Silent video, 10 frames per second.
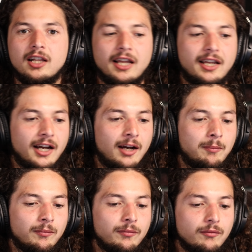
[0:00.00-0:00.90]
Like
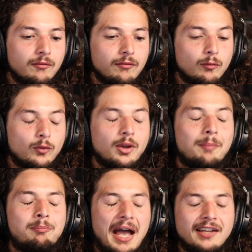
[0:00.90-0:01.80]
the
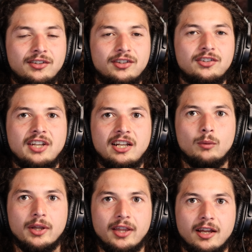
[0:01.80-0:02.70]
best
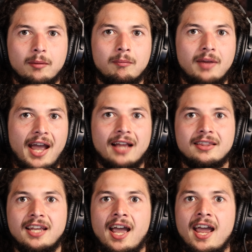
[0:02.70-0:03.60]
scene with him
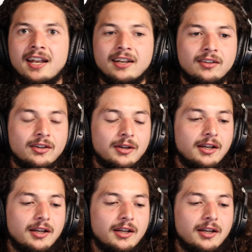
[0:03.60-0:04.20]
at the end,